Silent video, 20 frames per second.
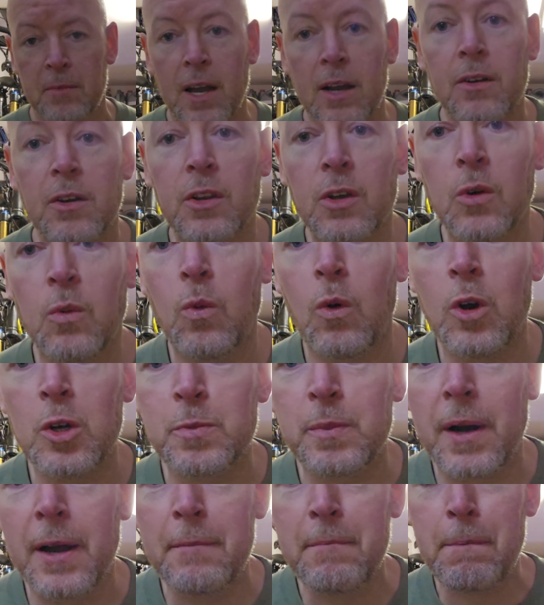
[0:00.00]
I'm going to go
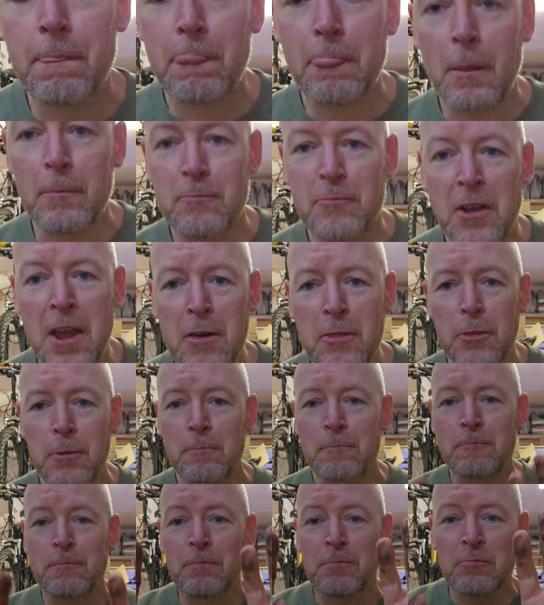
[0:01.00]
wash my teeth
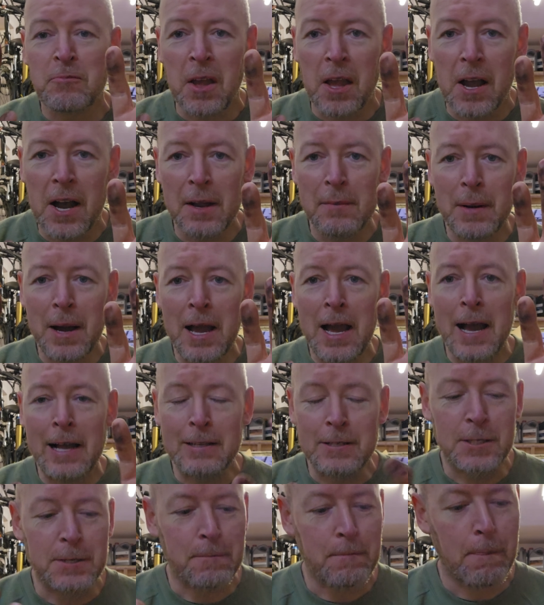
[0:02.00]
and my
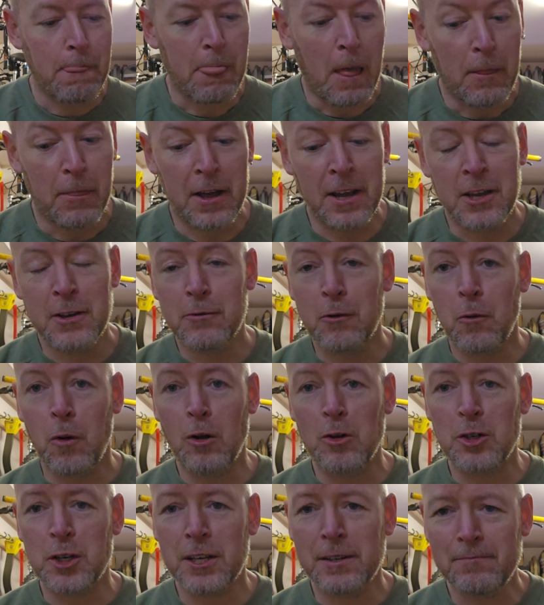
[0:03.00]
hands. Thank you for
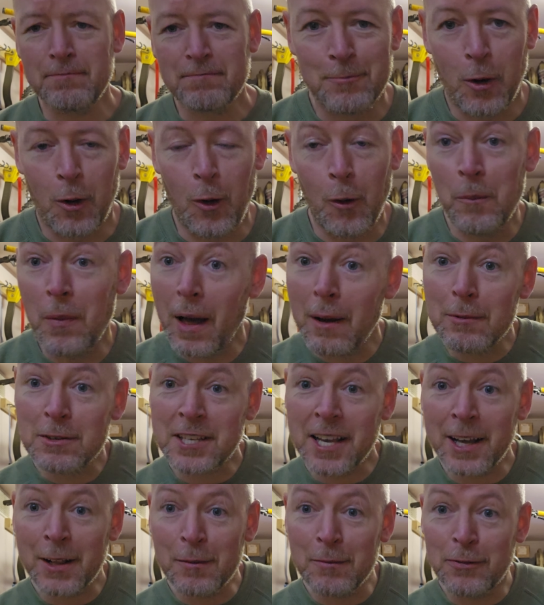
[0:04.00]
watching. Hope that
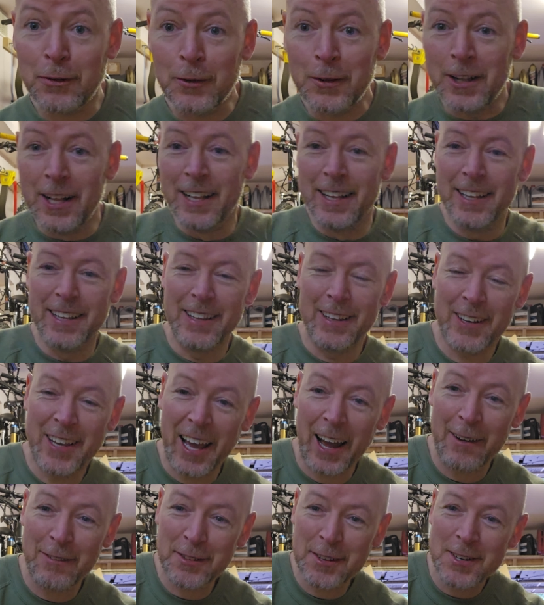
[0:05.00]
was helpful. Look
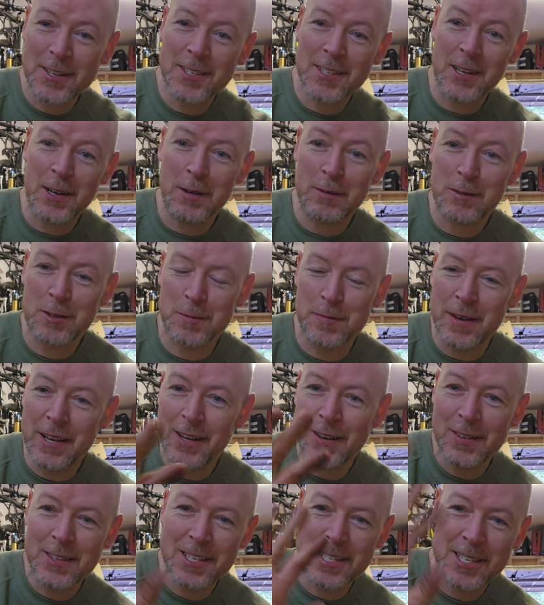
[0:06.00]
after yourselves,
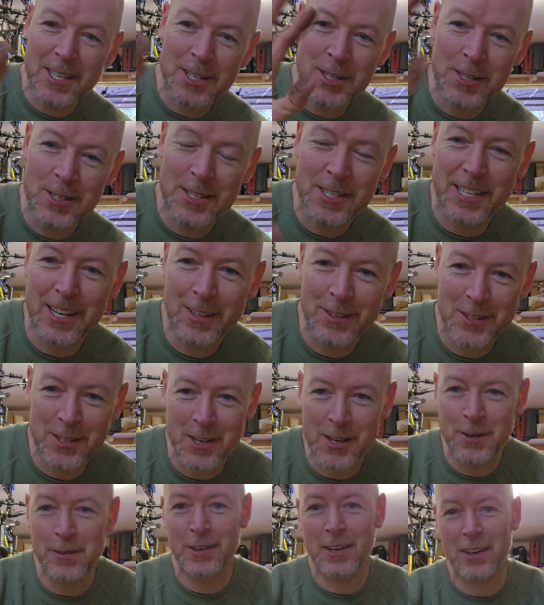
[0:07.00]
make good decisions, and I'll
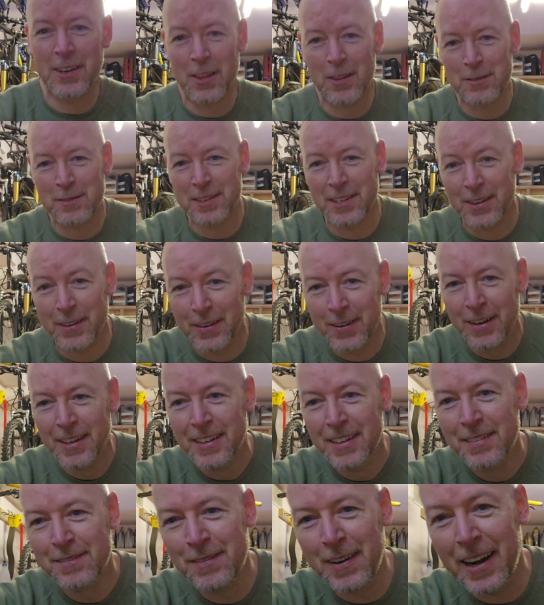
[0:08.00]
see you on another video.
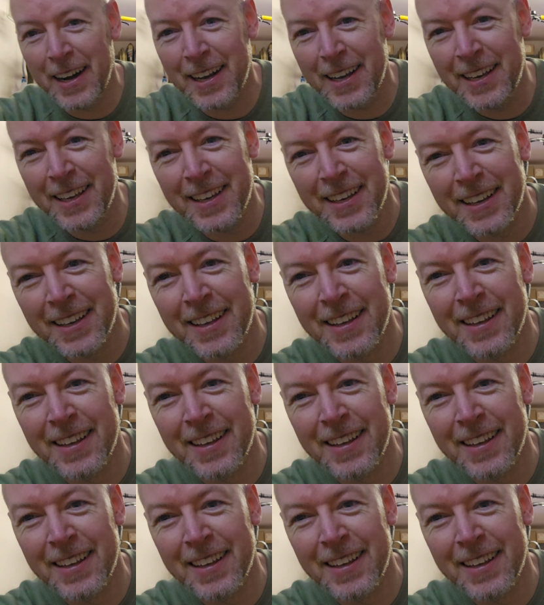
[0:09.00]
Bye.